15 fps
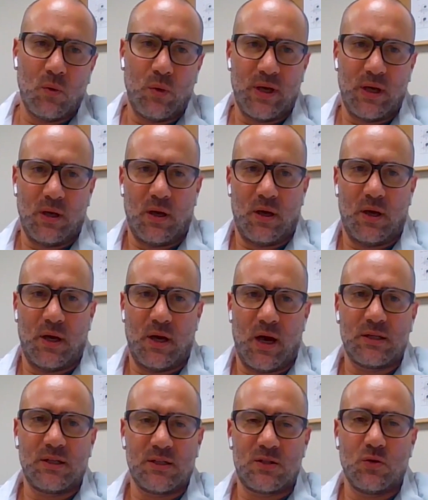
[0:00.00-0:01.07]
we uh,
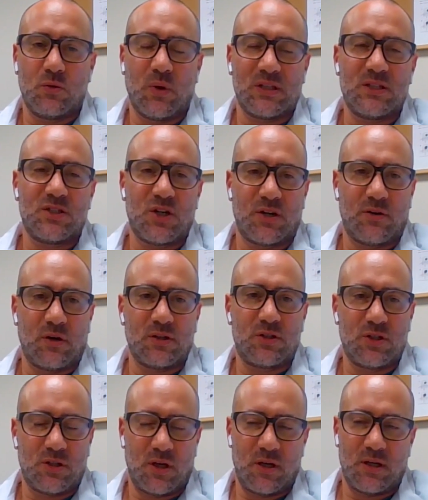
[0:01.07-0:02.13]
understood what his general
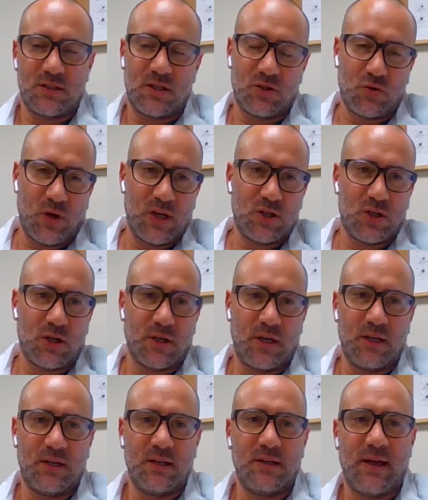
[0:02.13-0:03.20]
uh, situation.
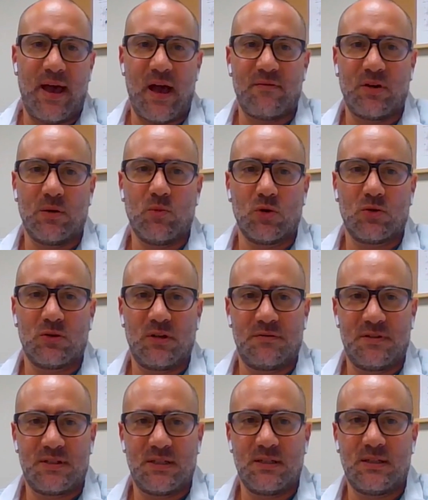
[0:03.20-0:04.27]
He didn't have any motor
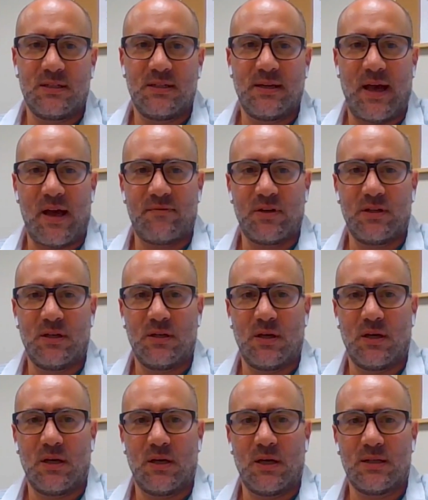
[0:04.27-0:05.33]
deficit. He didn't have any
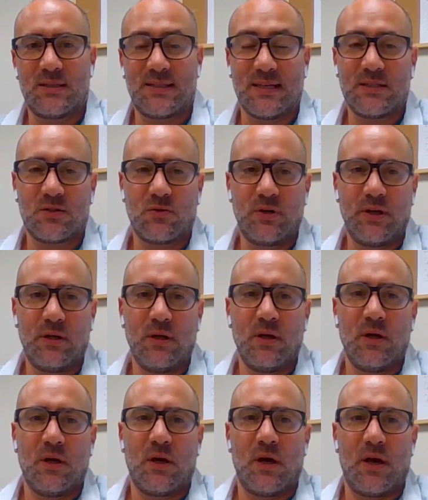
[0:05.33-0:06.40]
uh, sensory
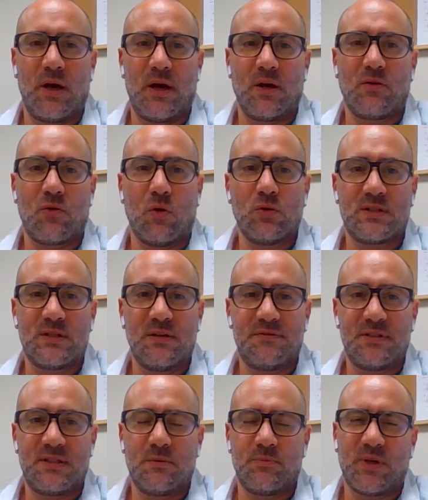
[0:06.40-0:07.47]
uh, growth
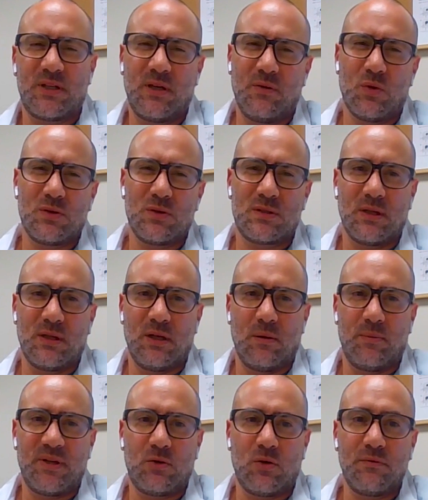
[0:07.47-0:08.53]
deficit, but he was a
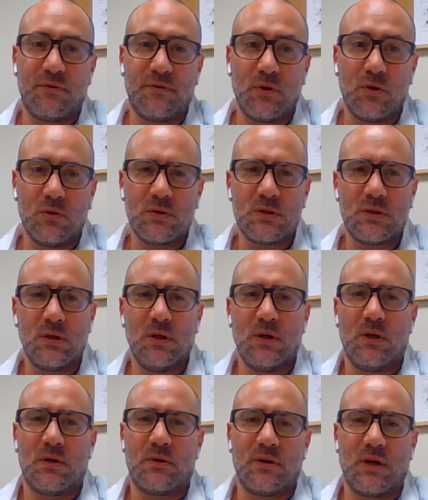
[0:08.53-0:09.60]
little bit confused
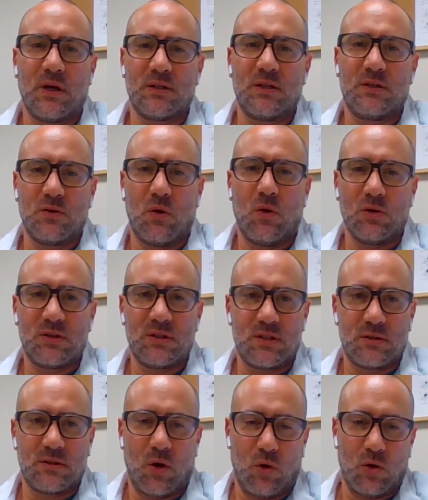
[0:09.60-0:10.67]
regarding to whole,
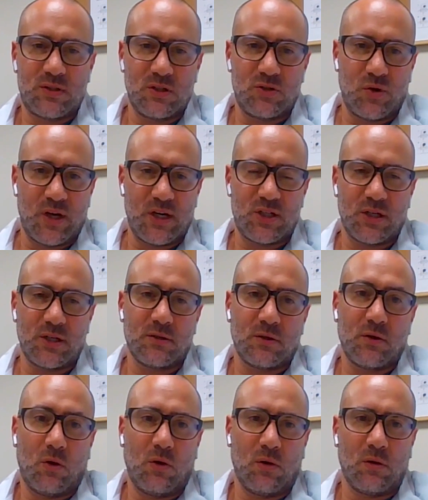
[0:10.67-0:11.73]
the whole
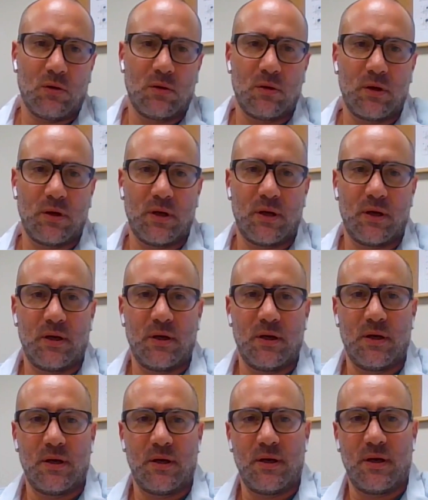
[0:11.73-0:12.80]
situation, the whole uh,
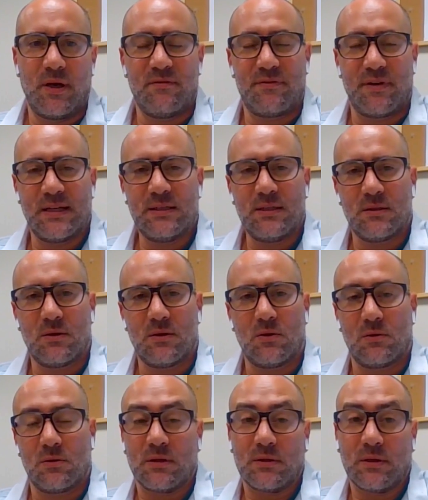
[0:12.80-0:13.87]
uh, event
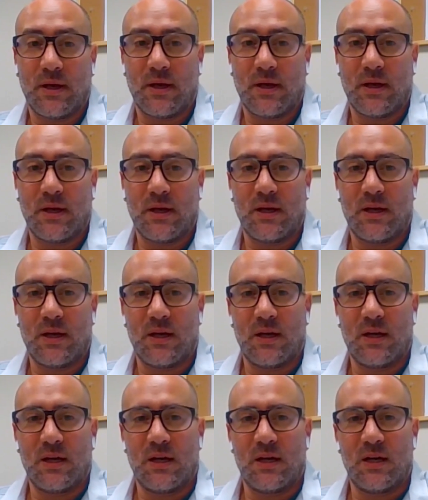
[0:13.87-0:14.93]
or accident.
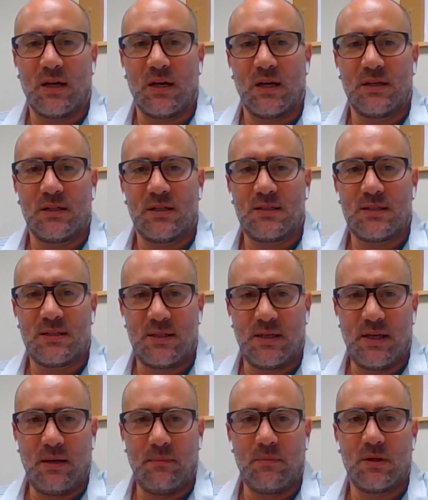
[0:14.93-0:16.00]
We decided as a
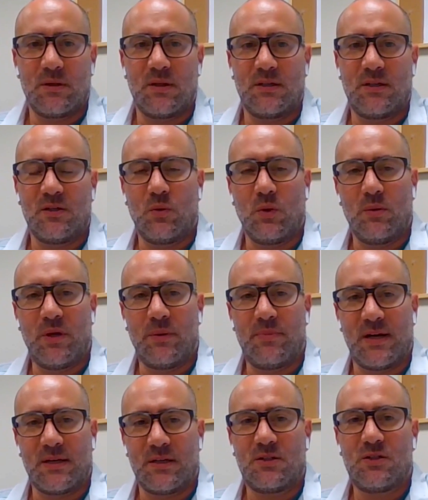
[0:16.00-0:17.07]
team that it will be
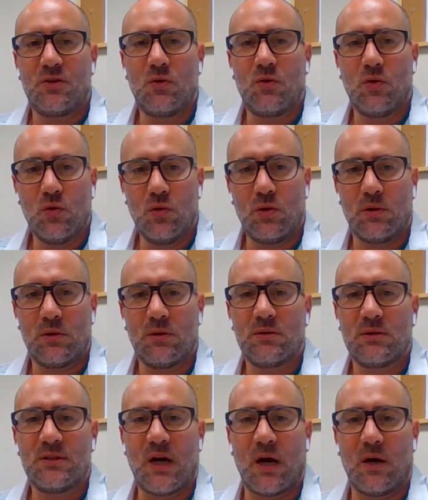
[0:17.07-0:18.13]
better to cool
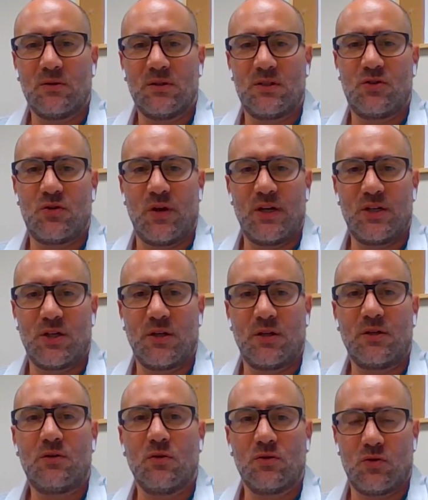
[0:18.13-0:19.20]
down the situation
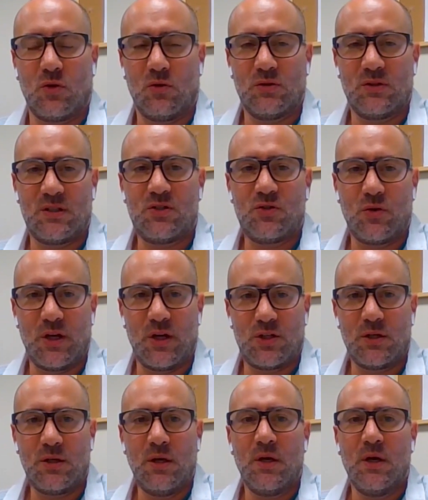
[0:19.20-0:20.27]
and control the
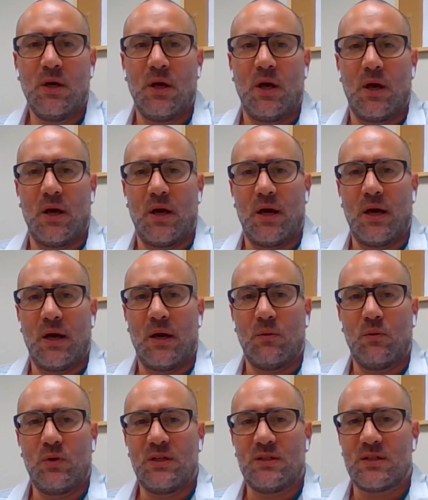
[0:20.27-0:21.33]
situation uh,
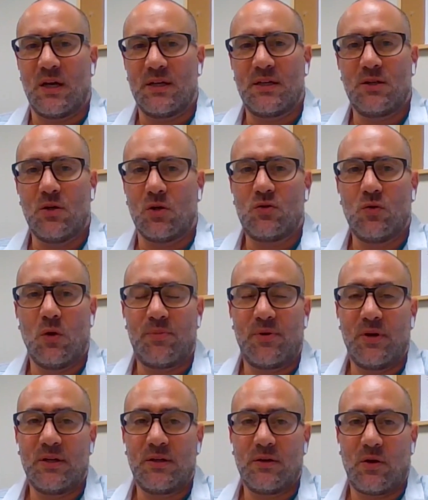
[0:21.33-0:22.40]
we decided not to
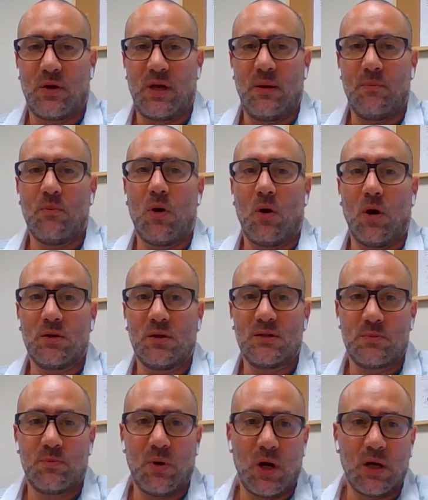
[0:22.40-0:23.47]
operate on him on the
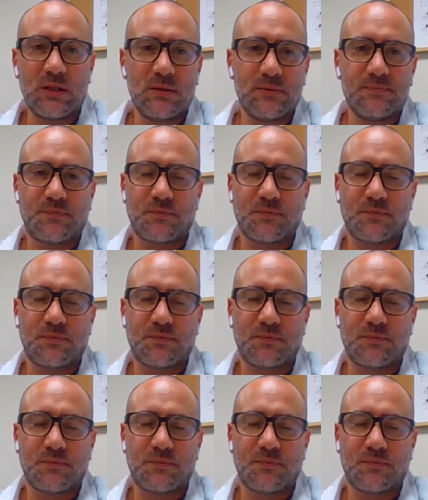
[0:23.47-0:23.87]
spot.